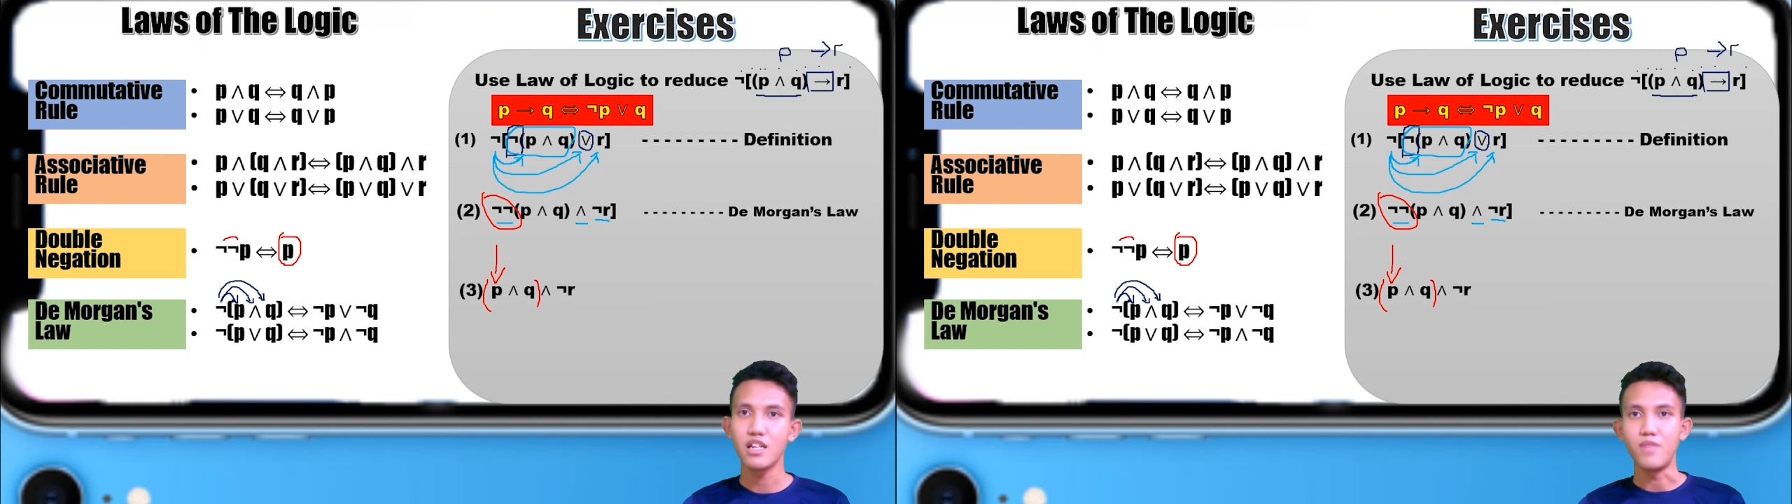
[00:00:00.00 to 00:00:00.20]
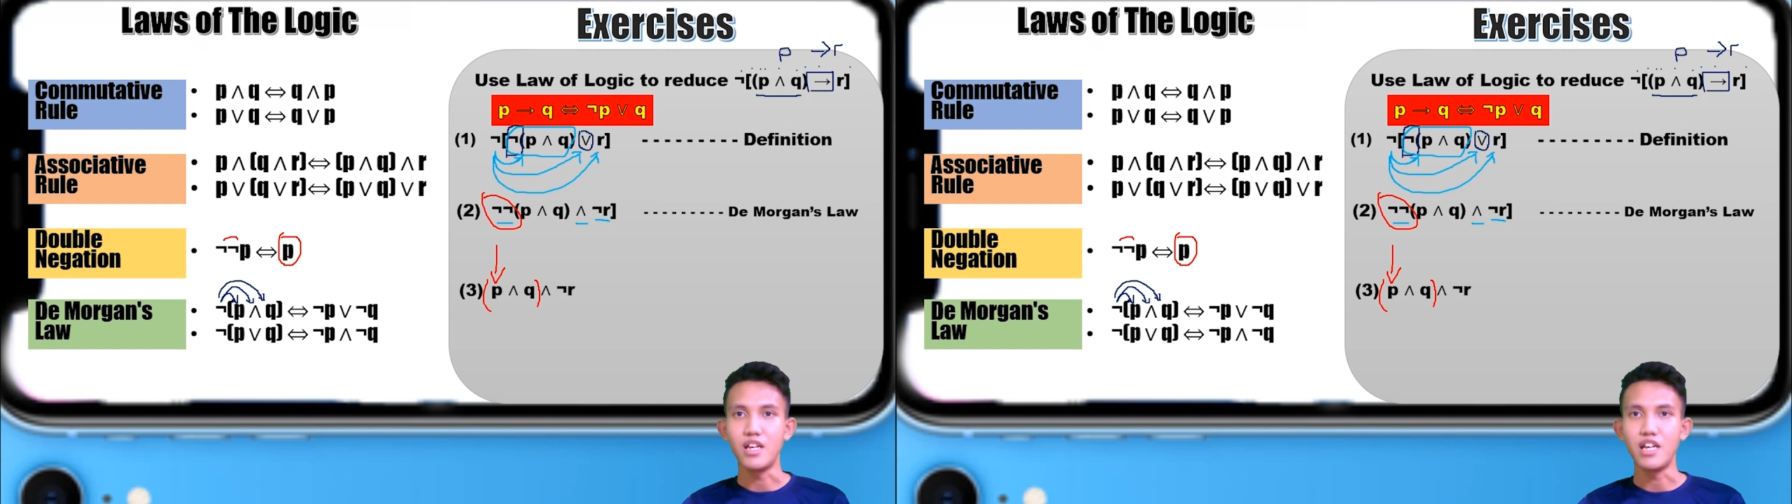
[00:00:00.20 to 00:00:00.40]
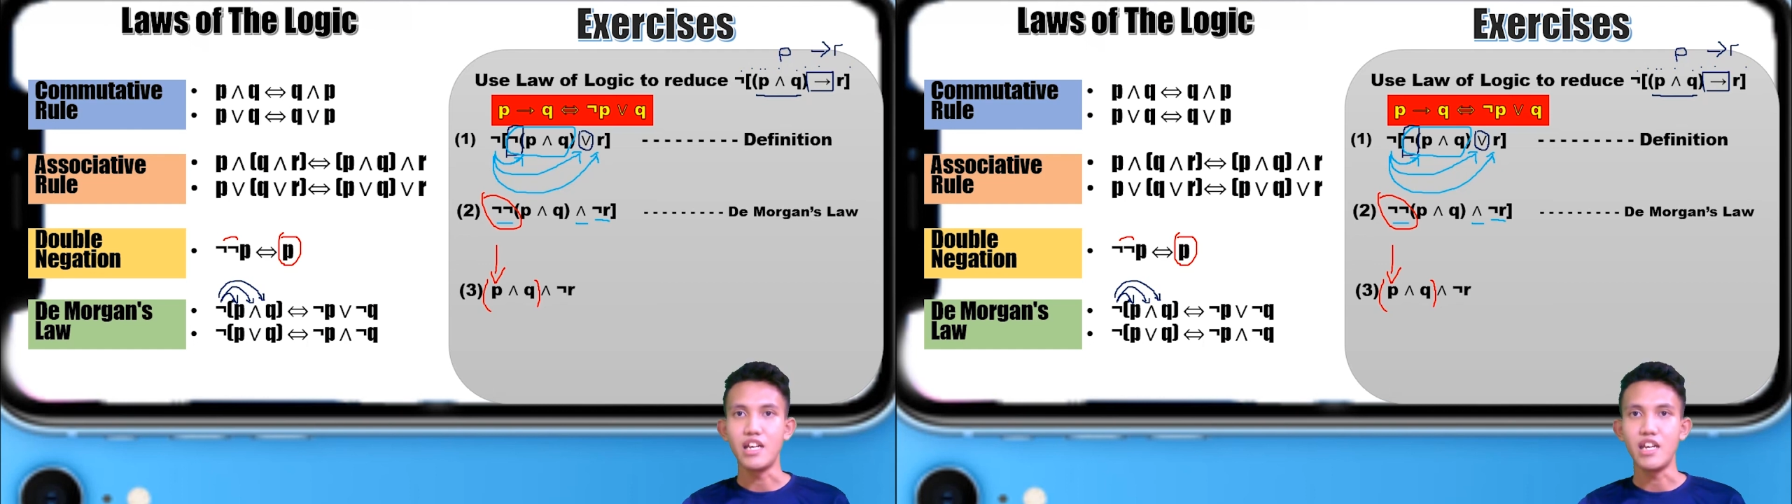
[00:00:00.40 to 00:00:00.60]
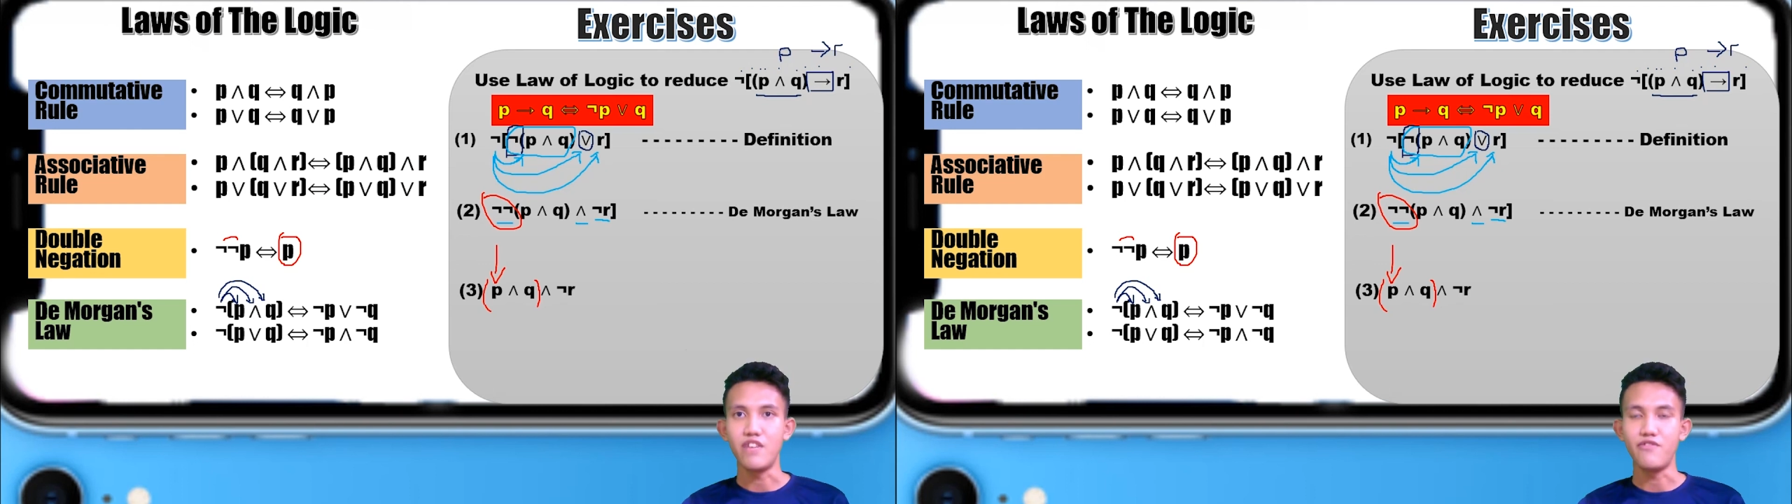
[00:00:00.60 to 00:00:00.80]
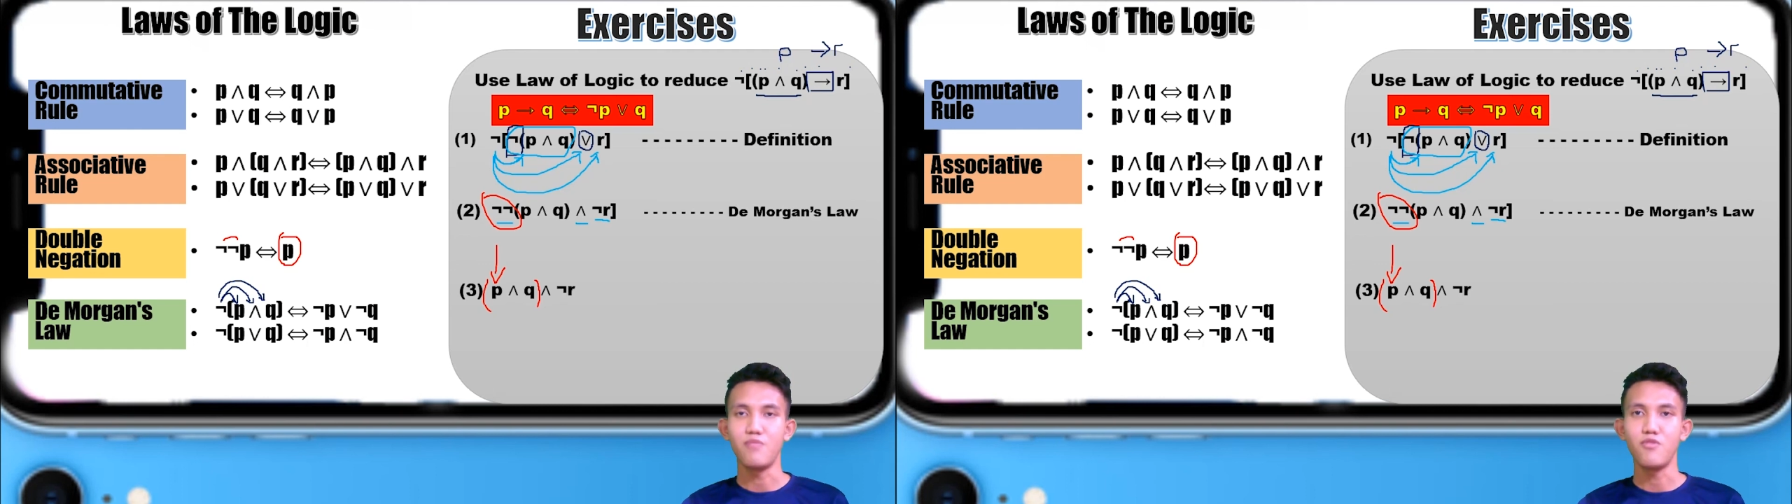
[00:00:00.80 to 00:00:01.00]
but I have
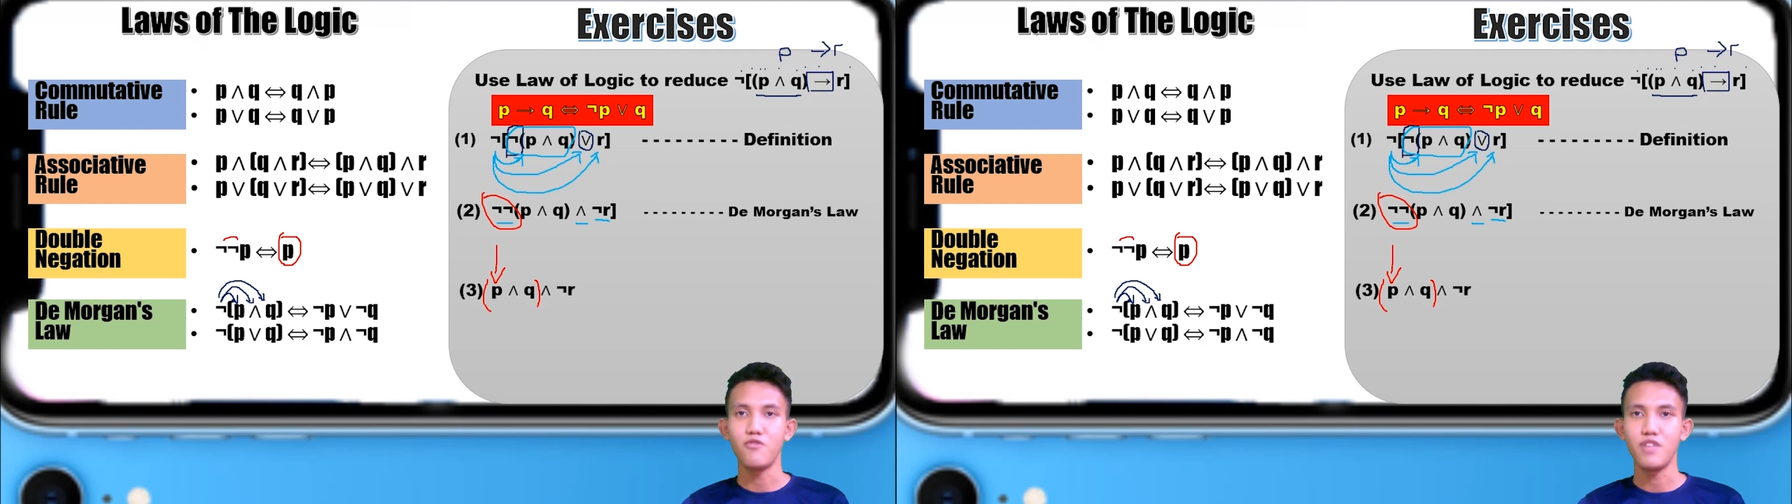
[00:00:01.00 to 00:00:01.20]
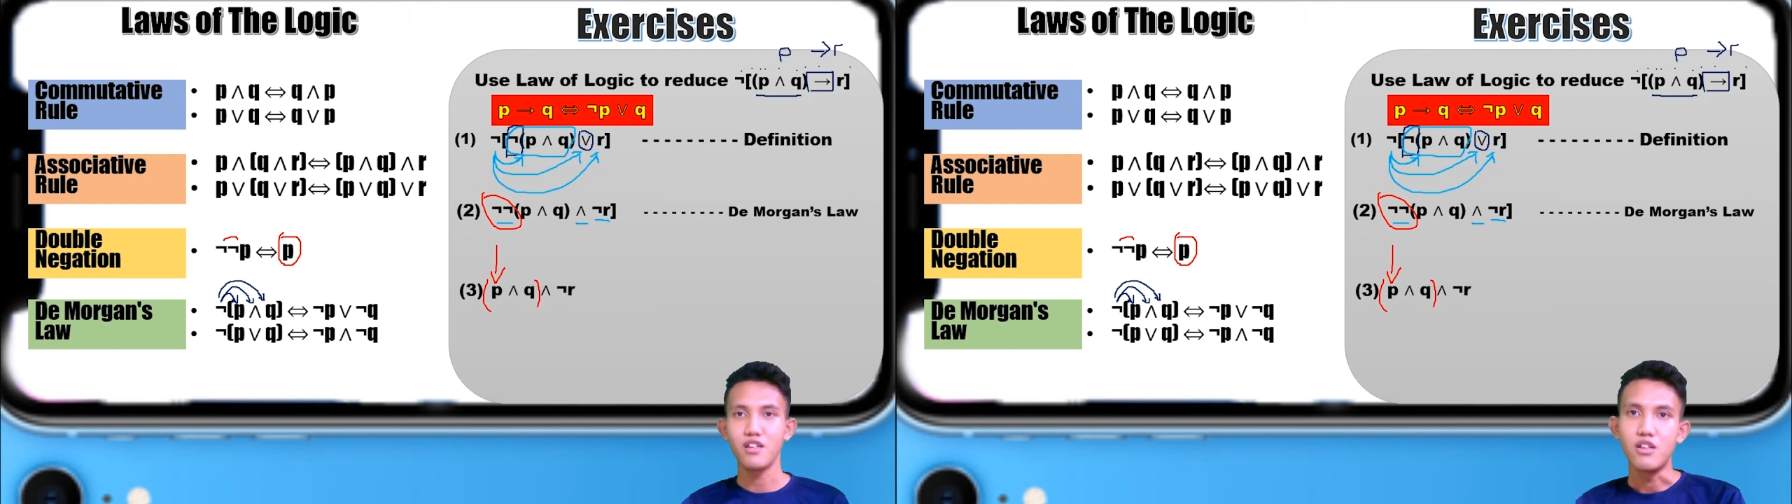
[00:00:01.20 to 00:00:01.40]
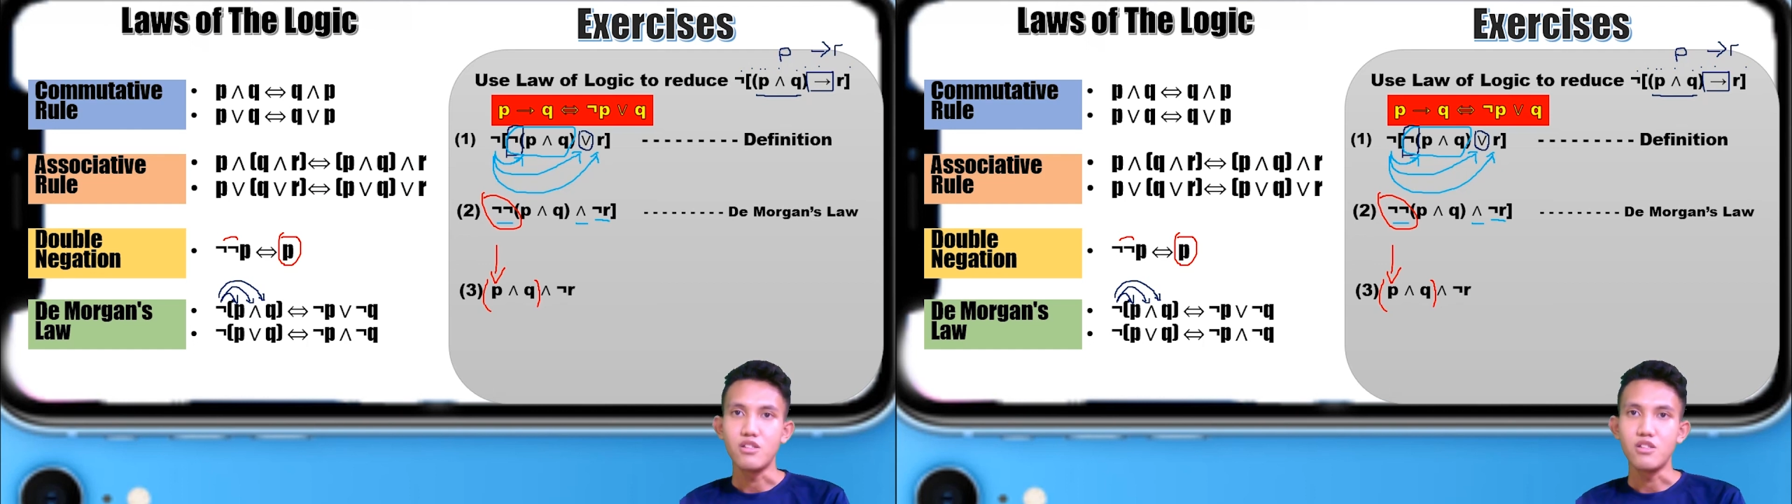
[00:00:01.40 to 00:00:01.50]
removed it.